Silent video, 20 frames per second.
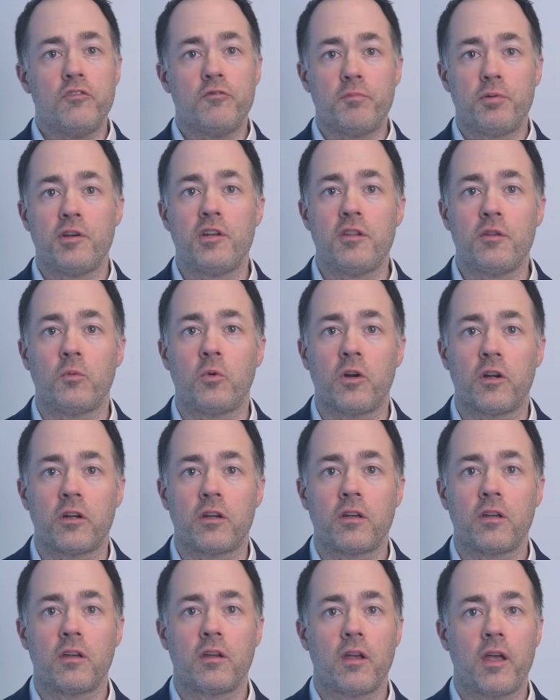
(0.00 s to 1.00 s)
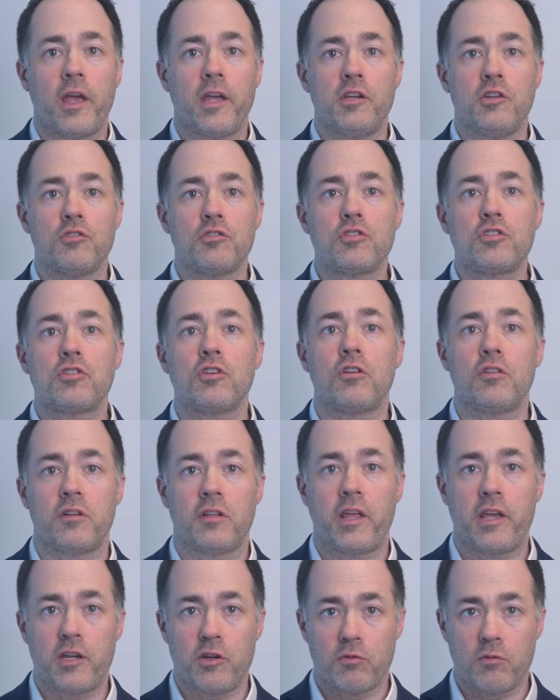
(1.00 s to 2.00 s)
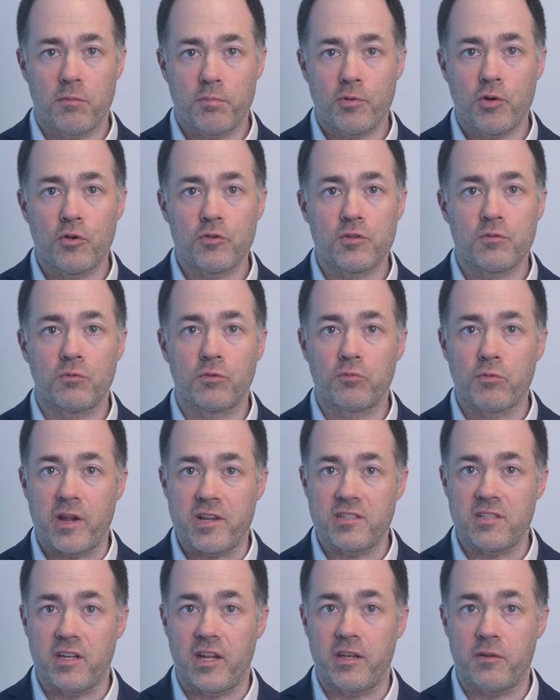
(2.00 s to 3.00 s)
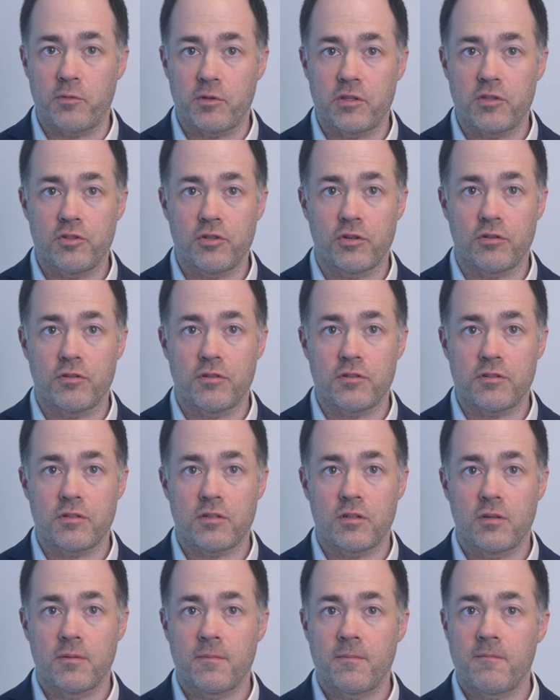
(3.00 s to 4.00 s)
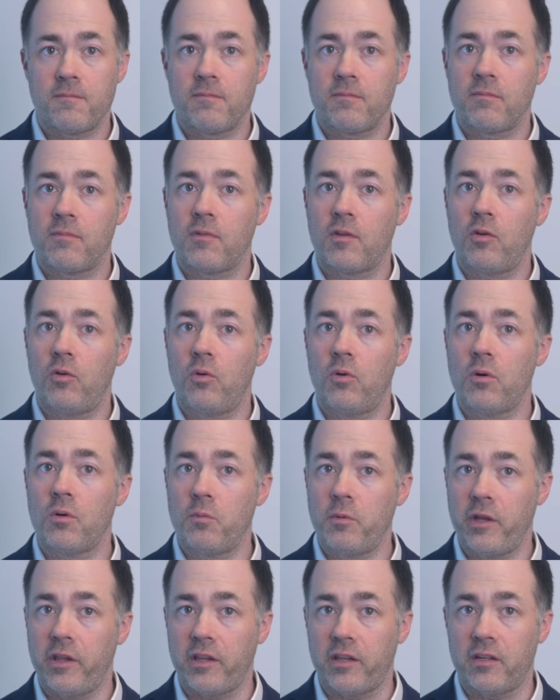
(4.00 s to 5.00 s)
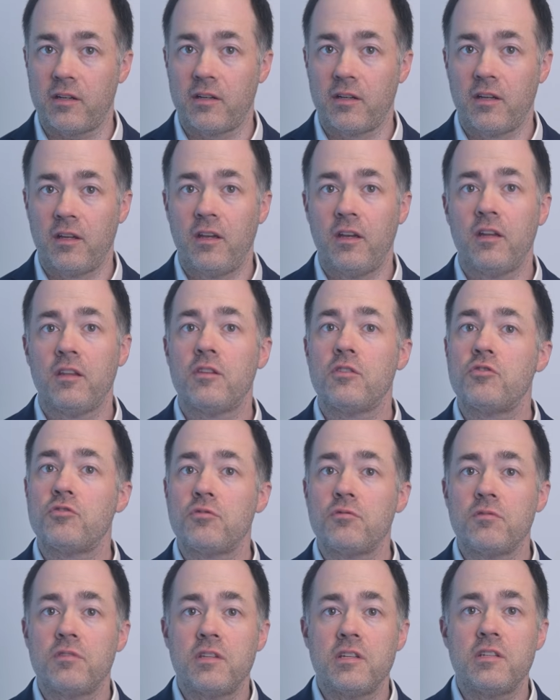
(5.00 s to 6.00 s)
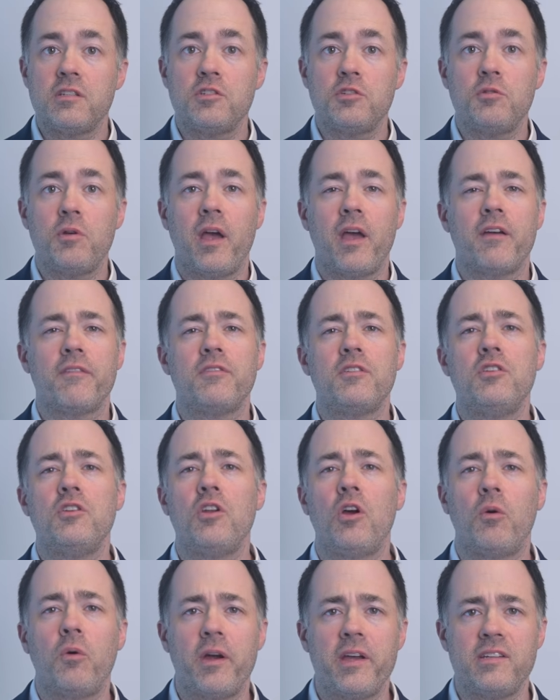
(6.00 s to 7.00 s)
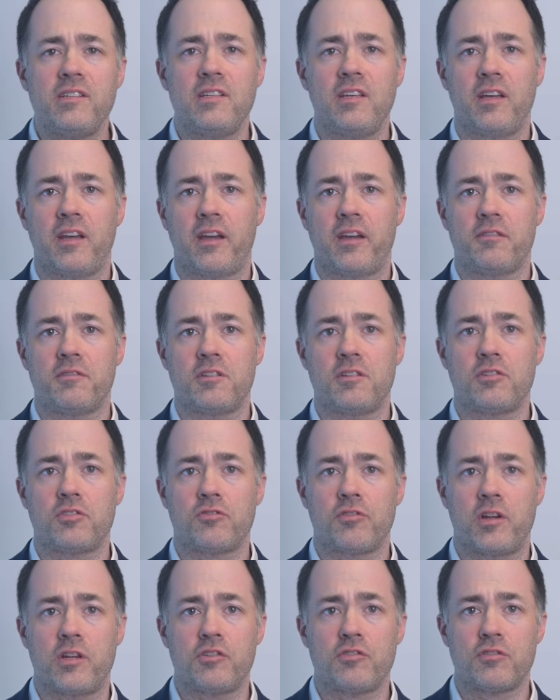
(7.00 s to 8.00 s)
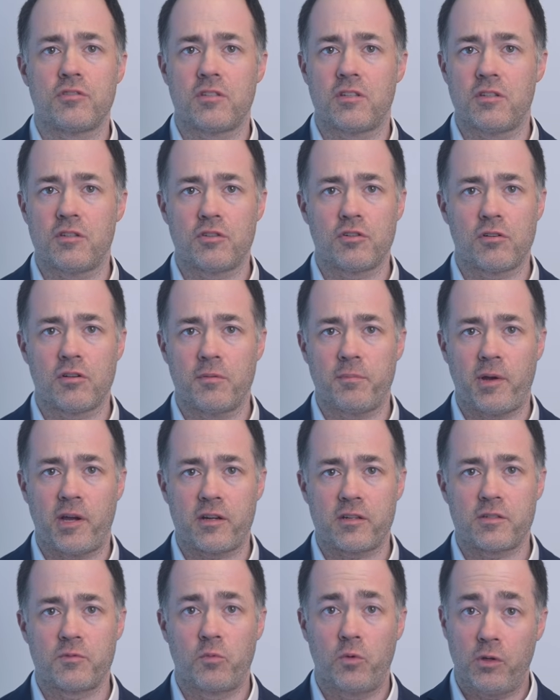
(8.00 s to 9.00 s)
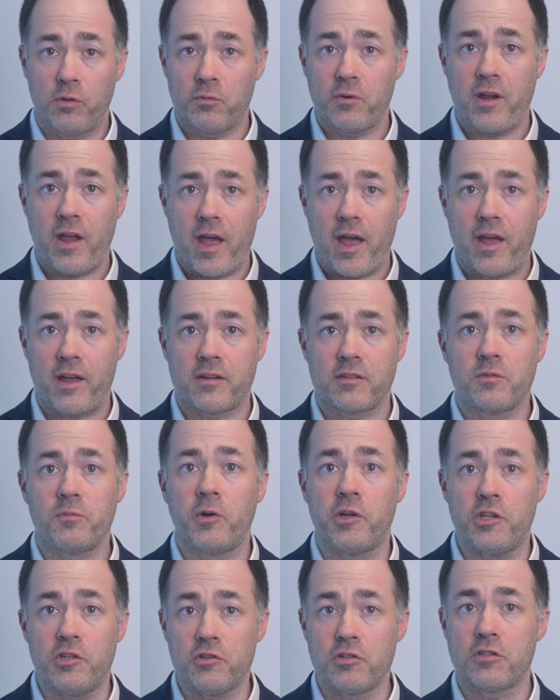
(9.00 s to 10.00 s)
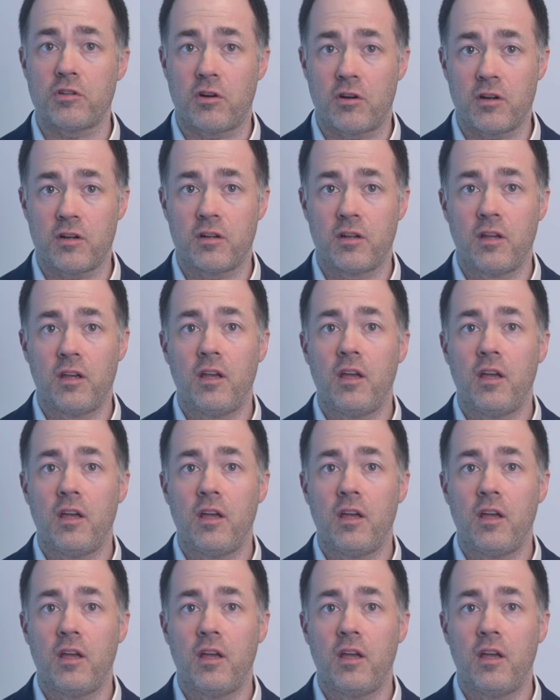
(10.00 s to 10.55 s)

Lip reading: You've put in the work, and you're certain that your approach will resonate with the jurors. Or will it? The truth is, you have no idea how these strangers in the jury box will react when you start.